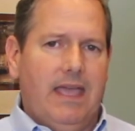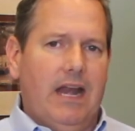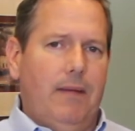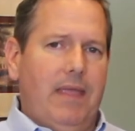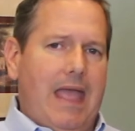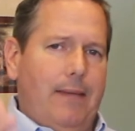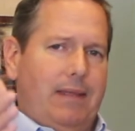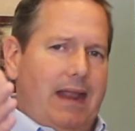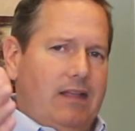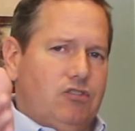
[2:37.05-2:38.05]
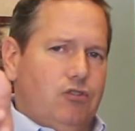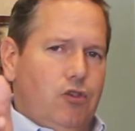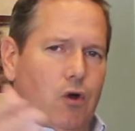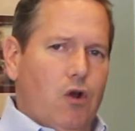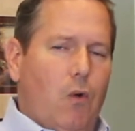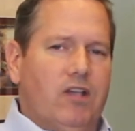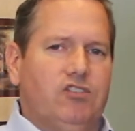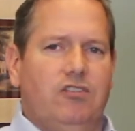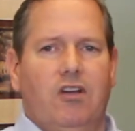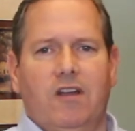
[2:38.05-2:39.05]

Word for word: and I'll be happy to answer your question